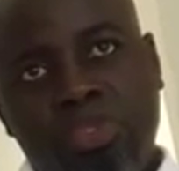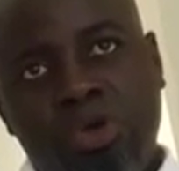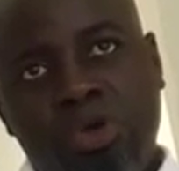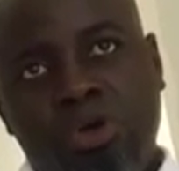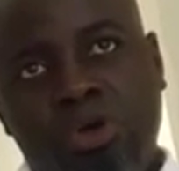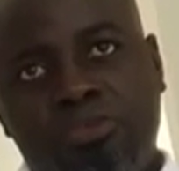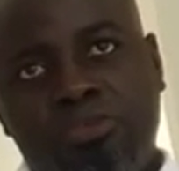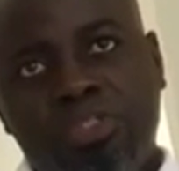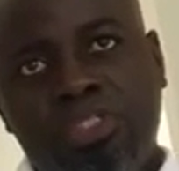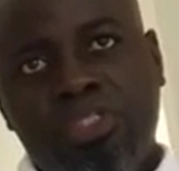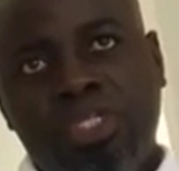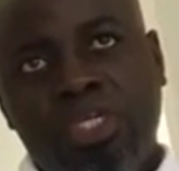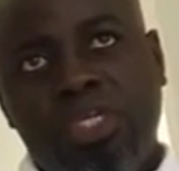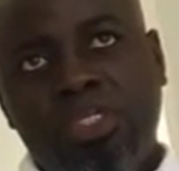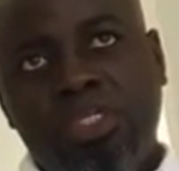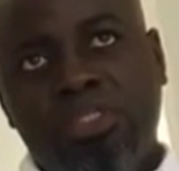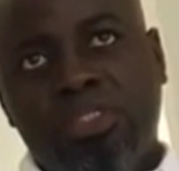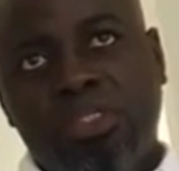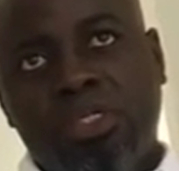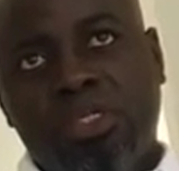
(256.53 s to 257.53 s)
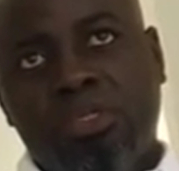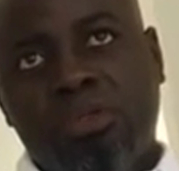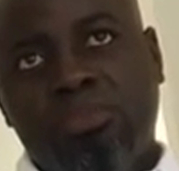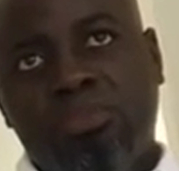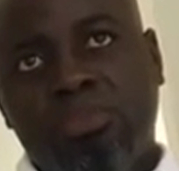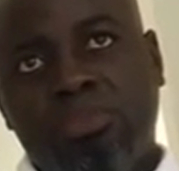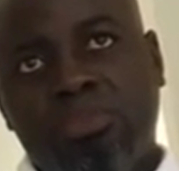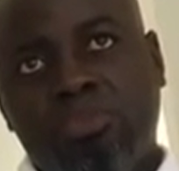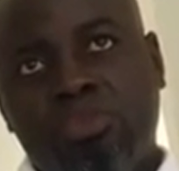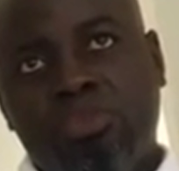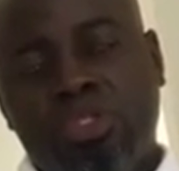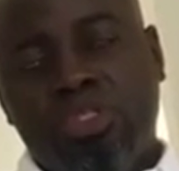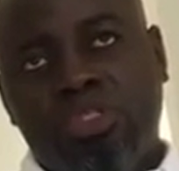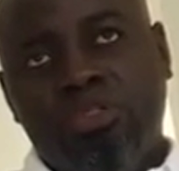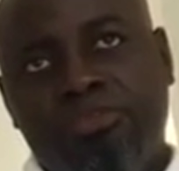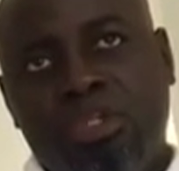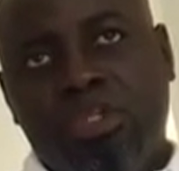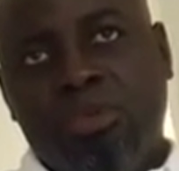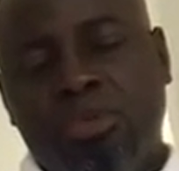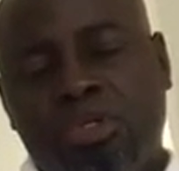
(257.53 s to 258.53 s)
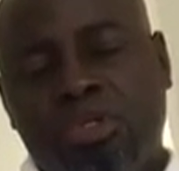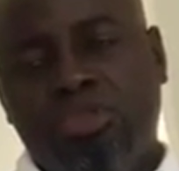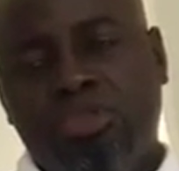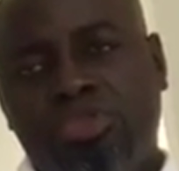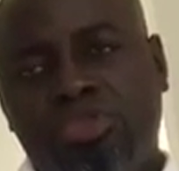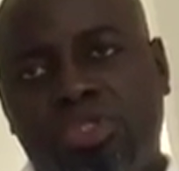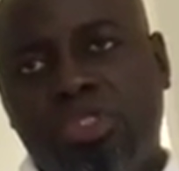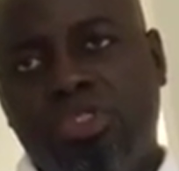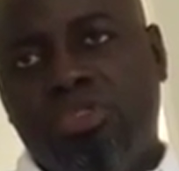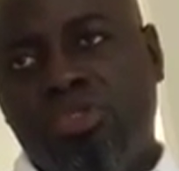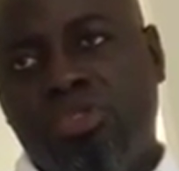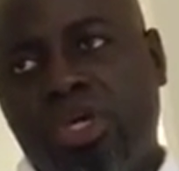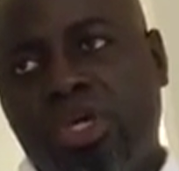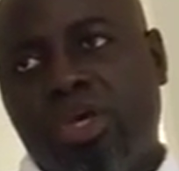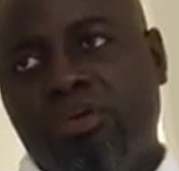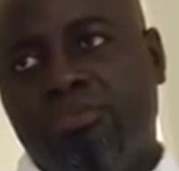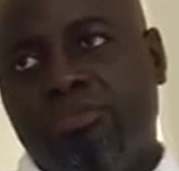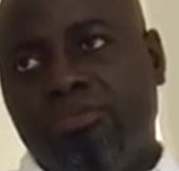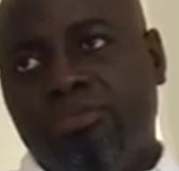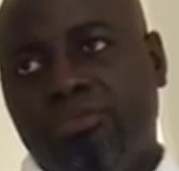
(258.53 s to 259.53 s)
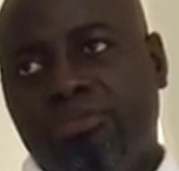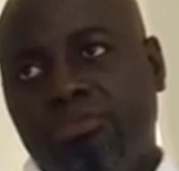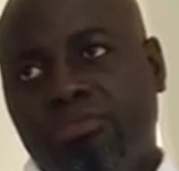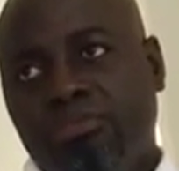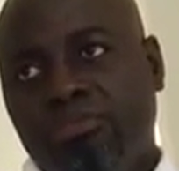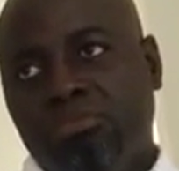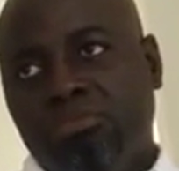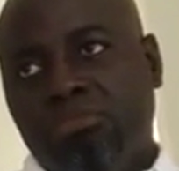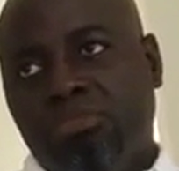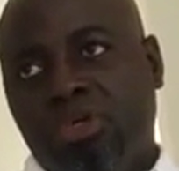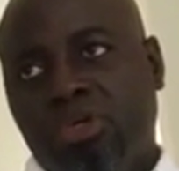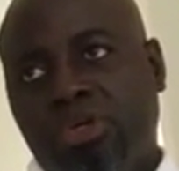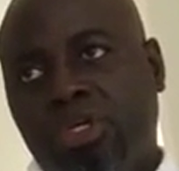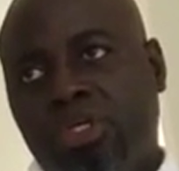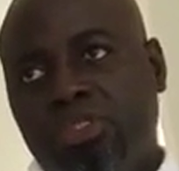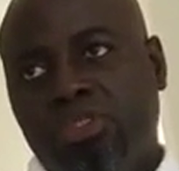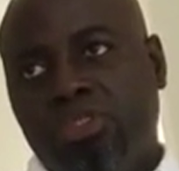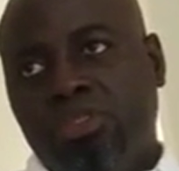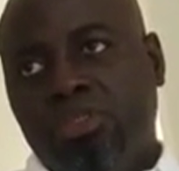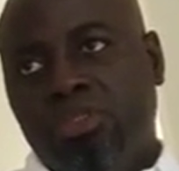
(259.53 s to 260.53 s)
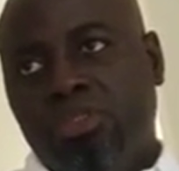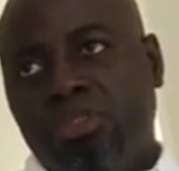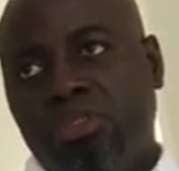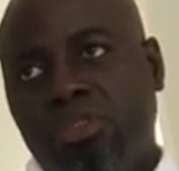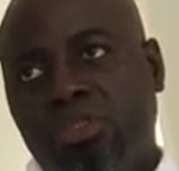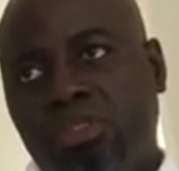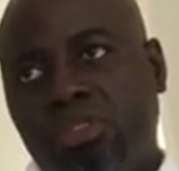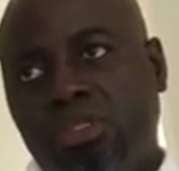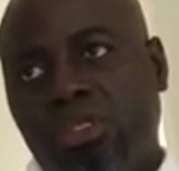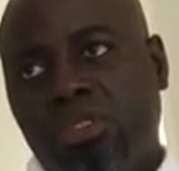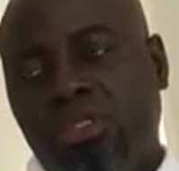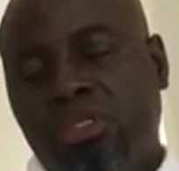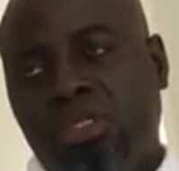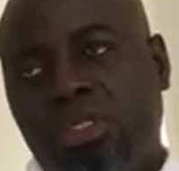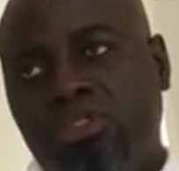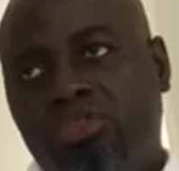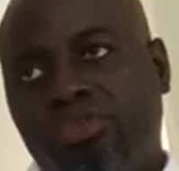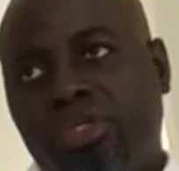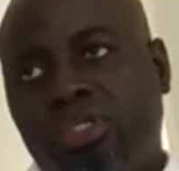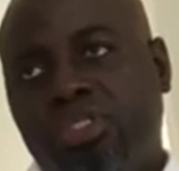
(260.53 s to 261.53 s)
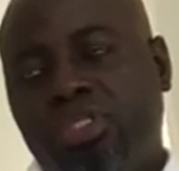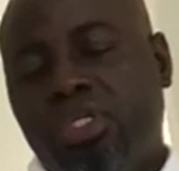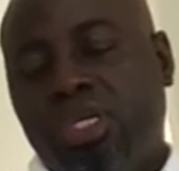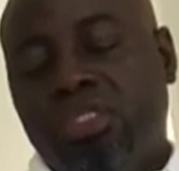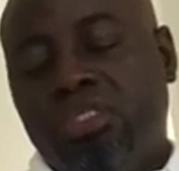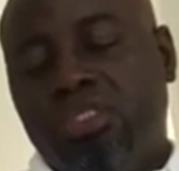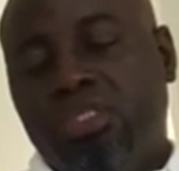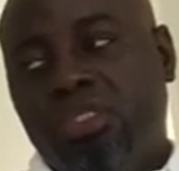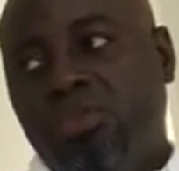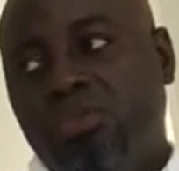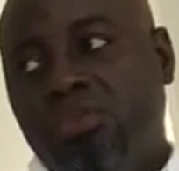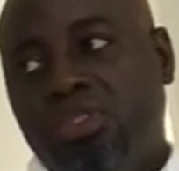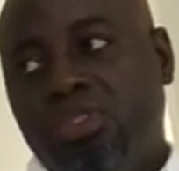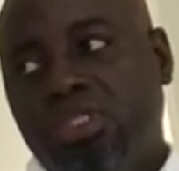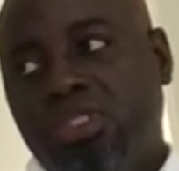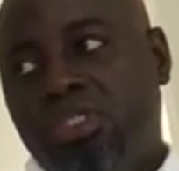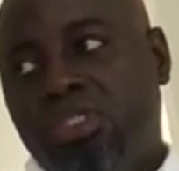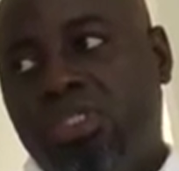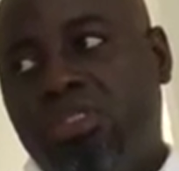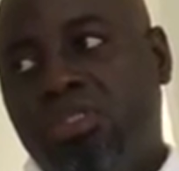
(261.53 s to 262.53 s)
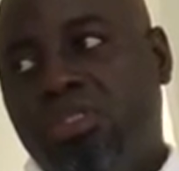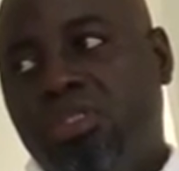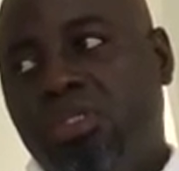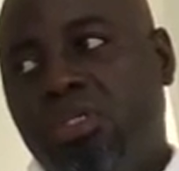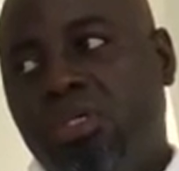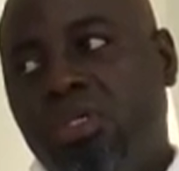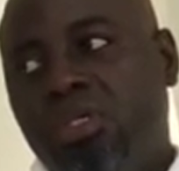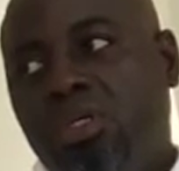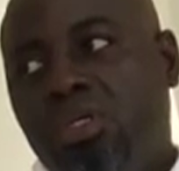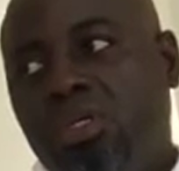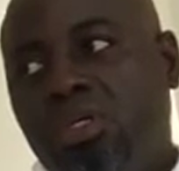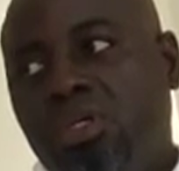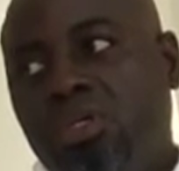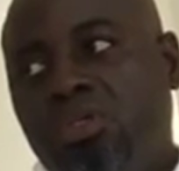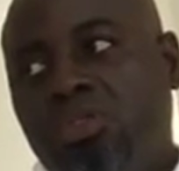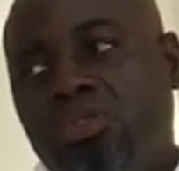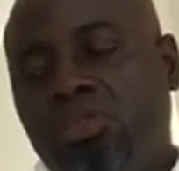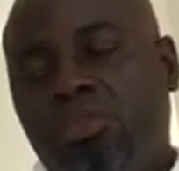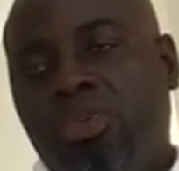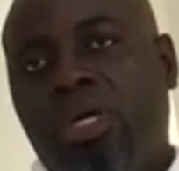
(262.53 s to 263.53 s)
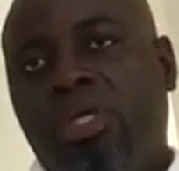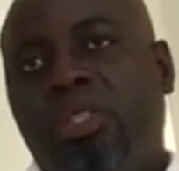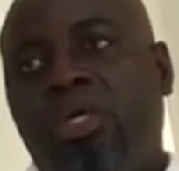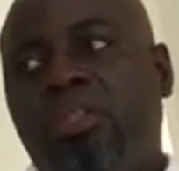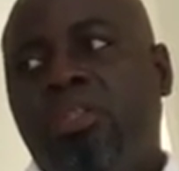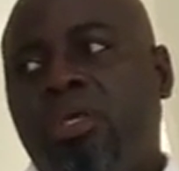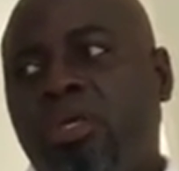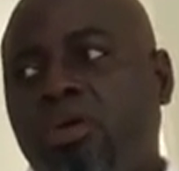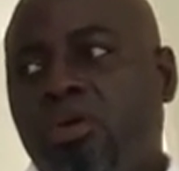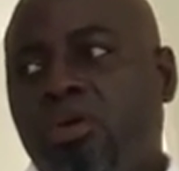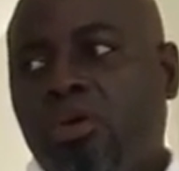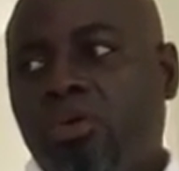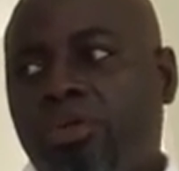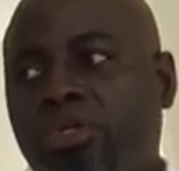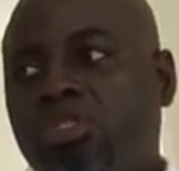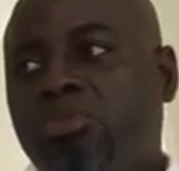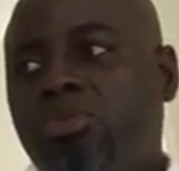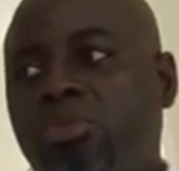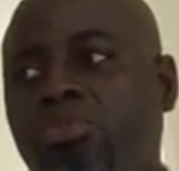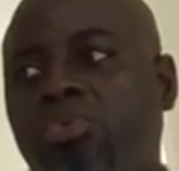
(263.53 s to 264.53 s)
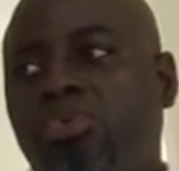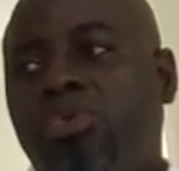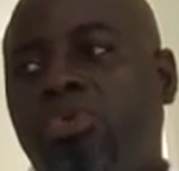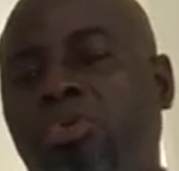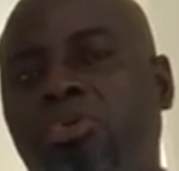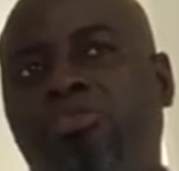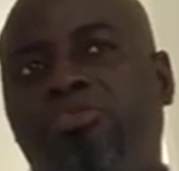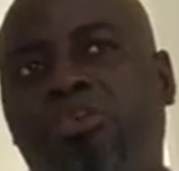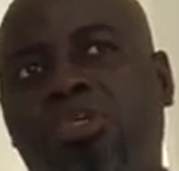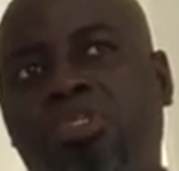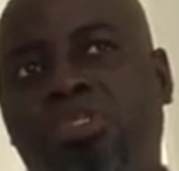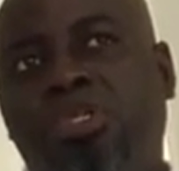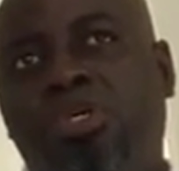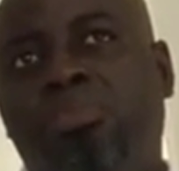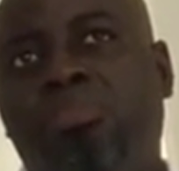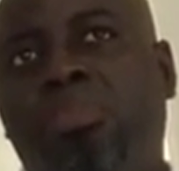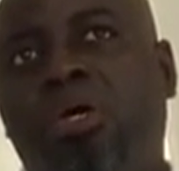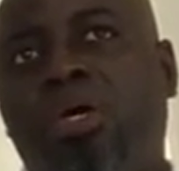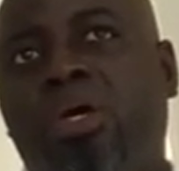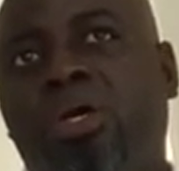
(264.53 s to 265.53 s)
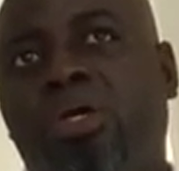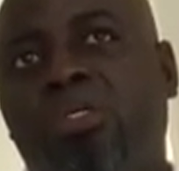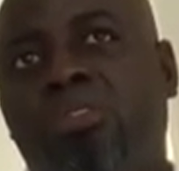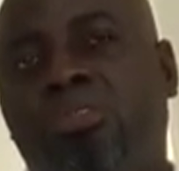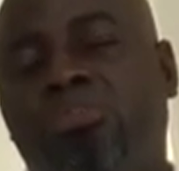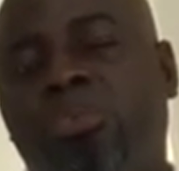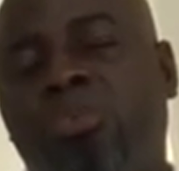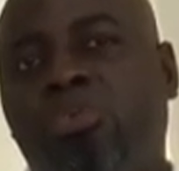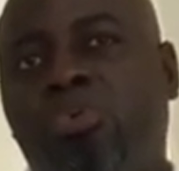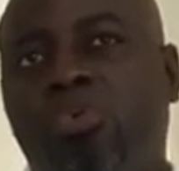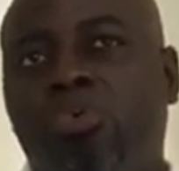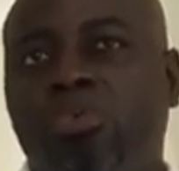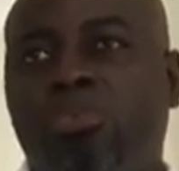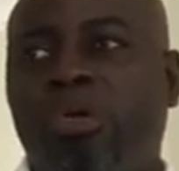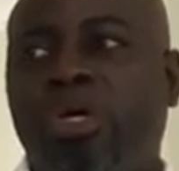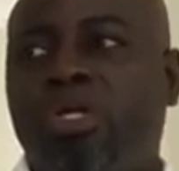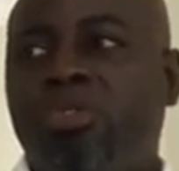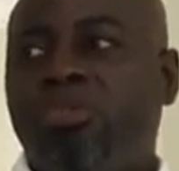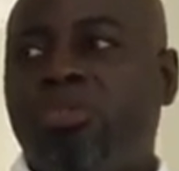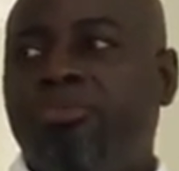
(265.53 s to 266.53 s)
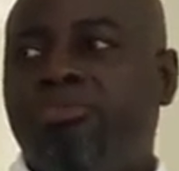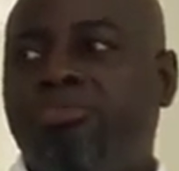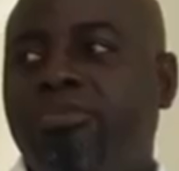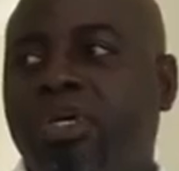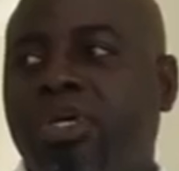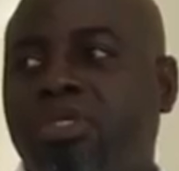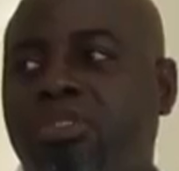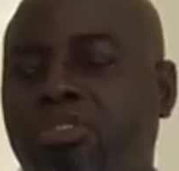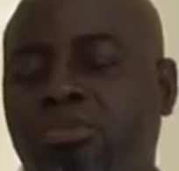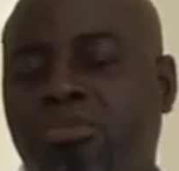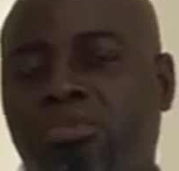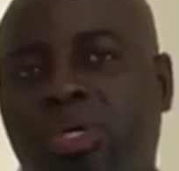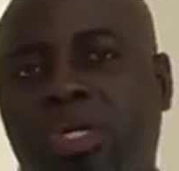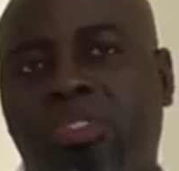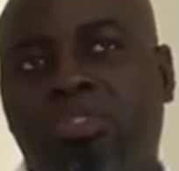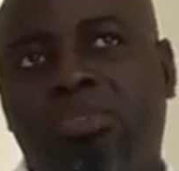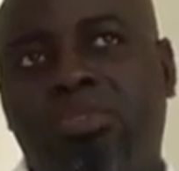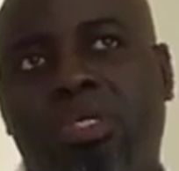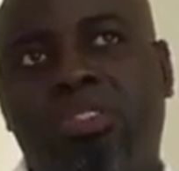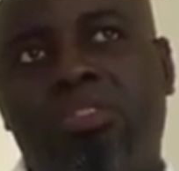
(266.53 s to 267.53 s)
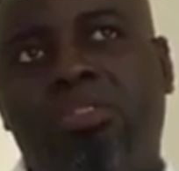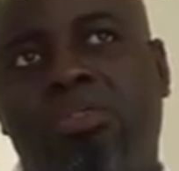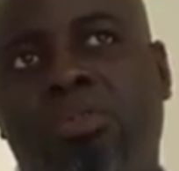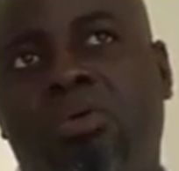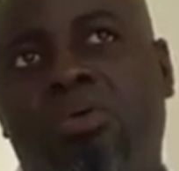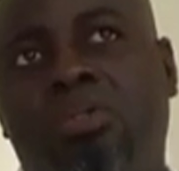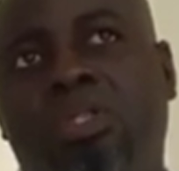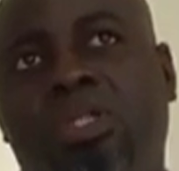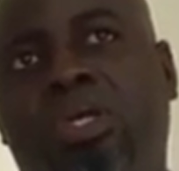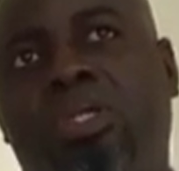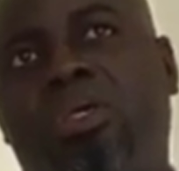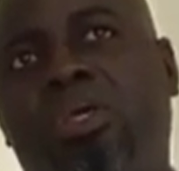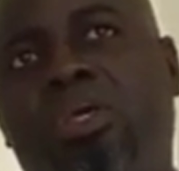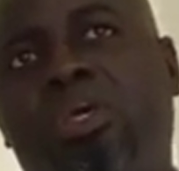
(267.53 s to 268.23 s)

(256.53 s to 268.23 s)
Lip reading: overseas, in developed countries, you have mortgage, the interest at single digits. So by then they encourage people, you know, first time buyers, people who buy to invest, buy to let and all that.